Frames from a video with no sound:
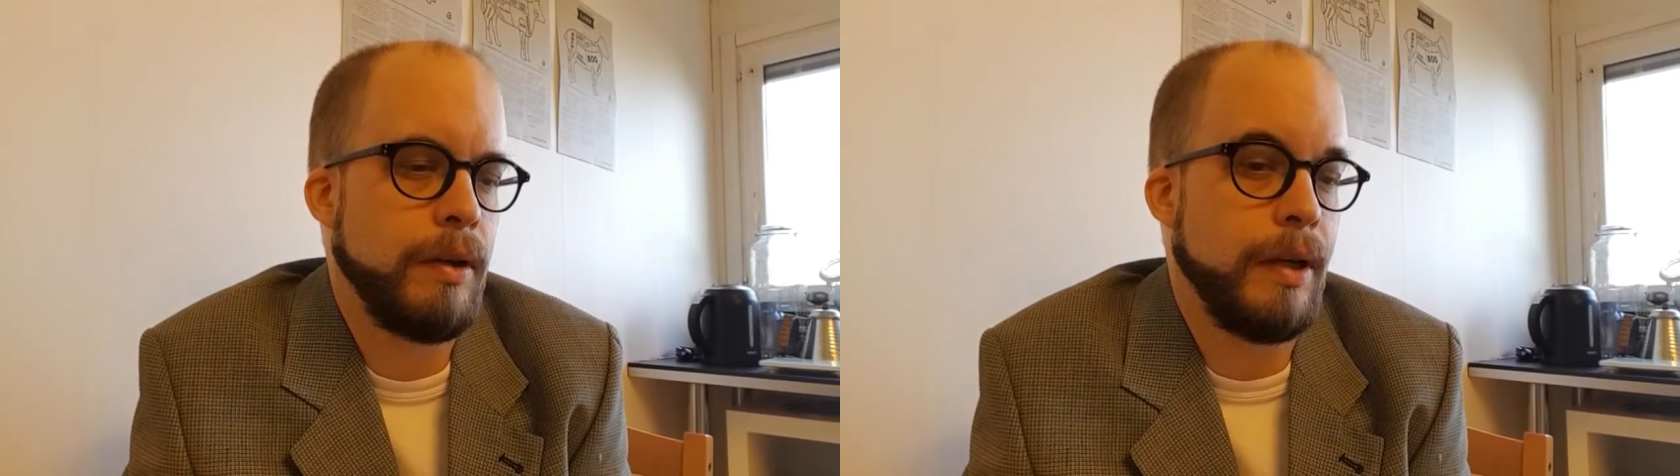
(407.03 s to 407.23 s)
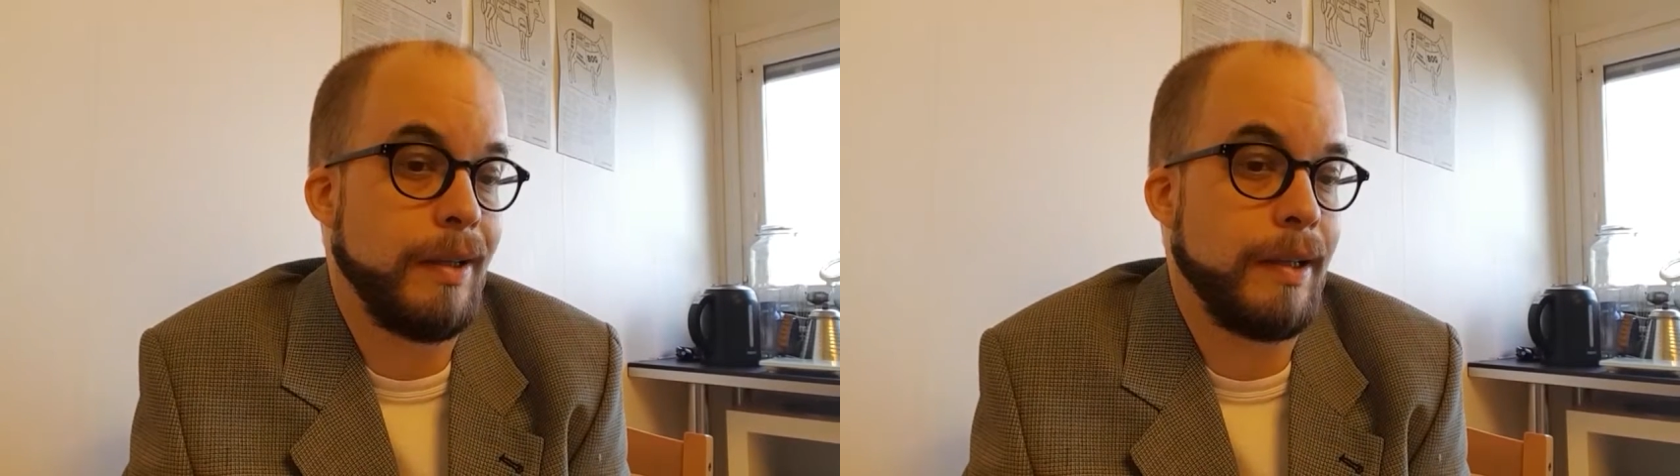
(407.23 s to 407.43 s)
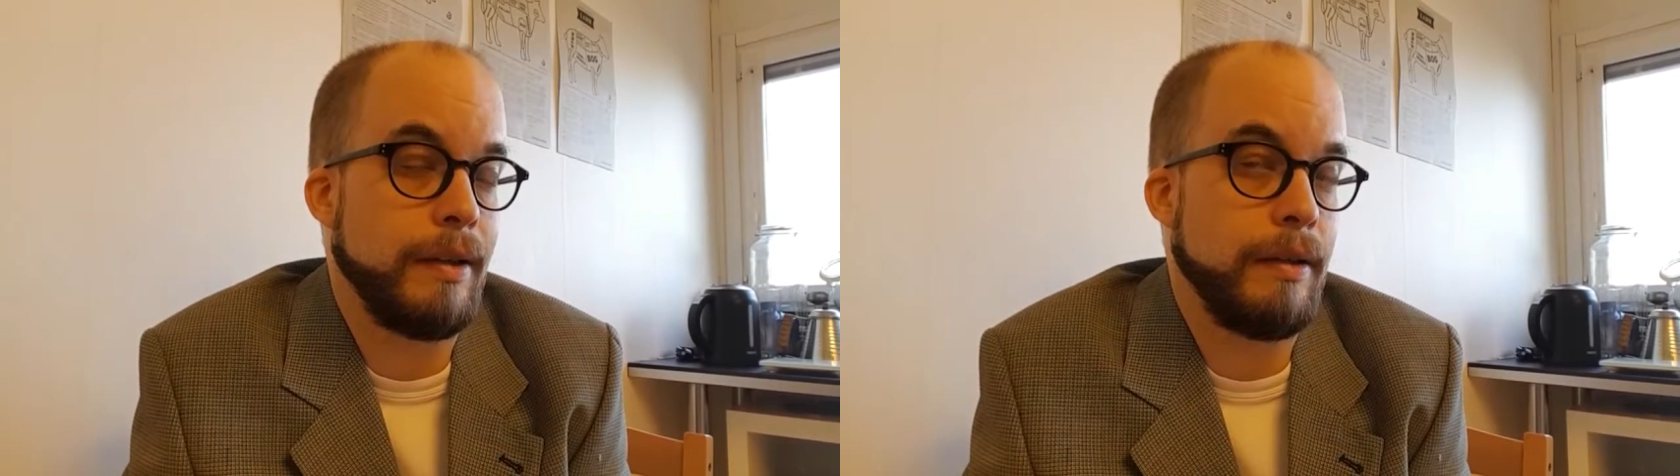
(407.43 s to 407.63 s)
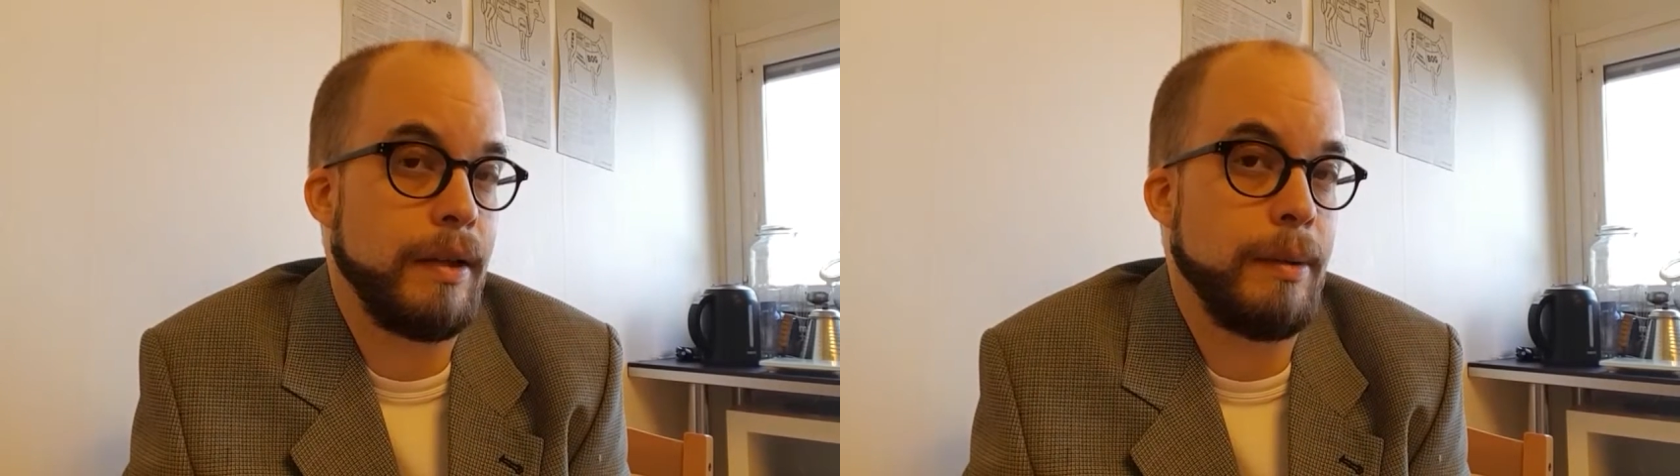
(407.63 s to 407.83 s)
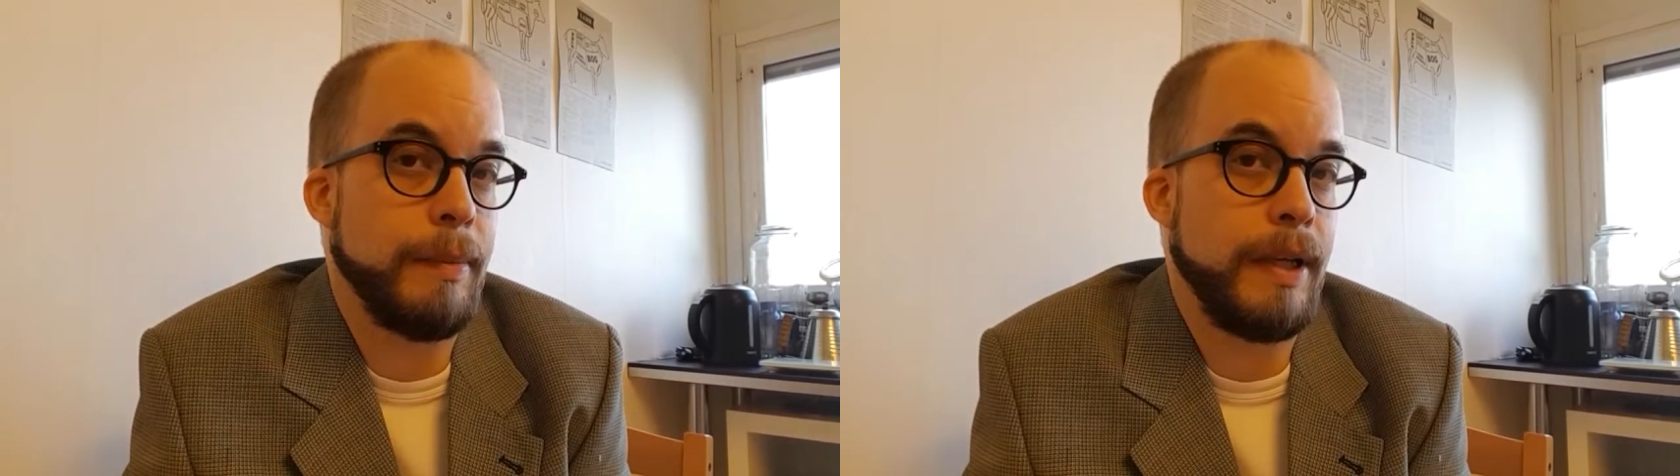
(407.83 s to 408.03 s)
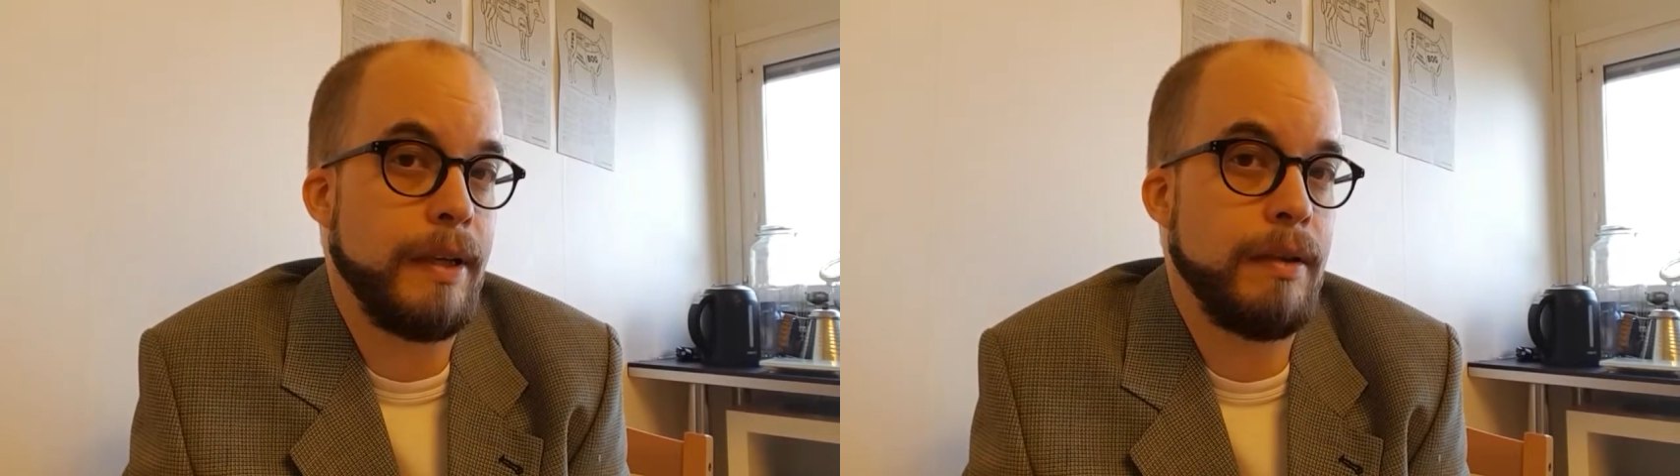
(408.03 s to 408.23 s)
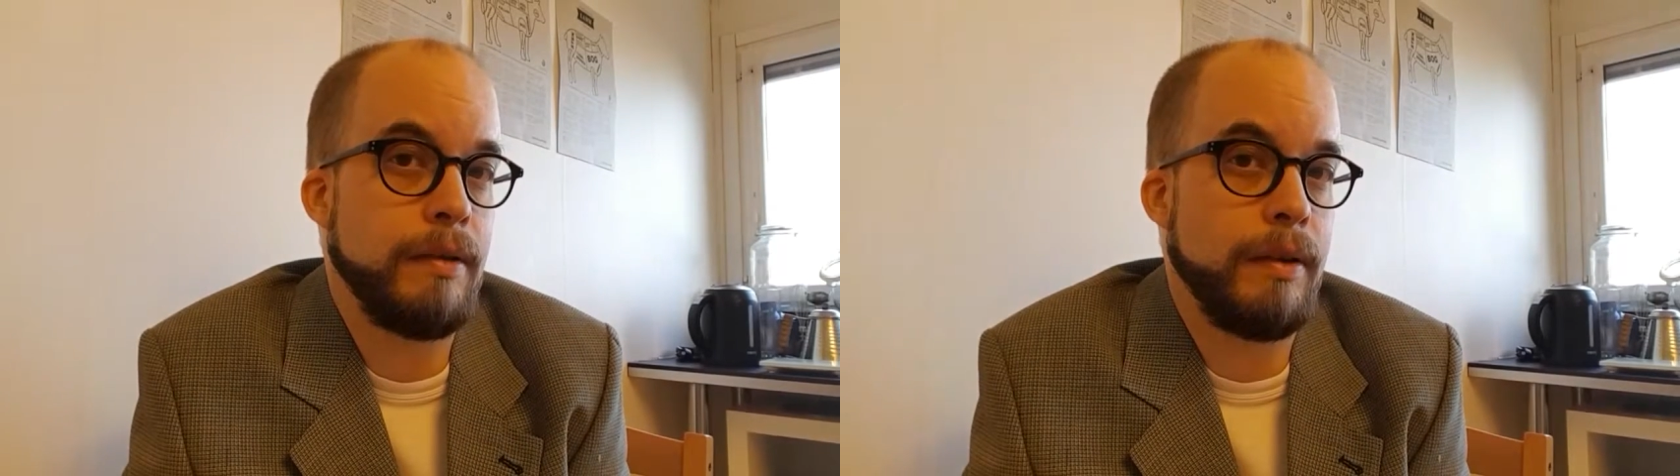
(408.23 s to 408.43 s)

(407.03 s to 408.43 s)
elegantly made,